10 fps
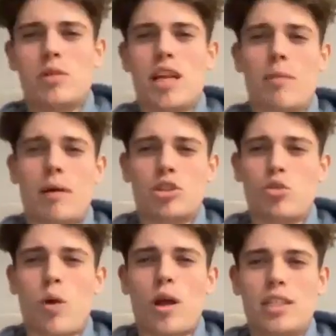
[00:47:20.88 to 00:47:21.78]
seeing about
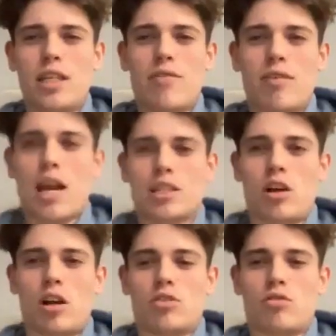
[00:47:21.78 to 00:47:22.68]
20 different
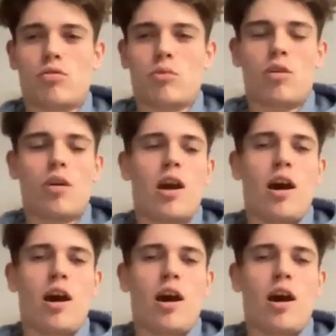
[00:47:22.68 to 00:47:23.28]
exercises from you,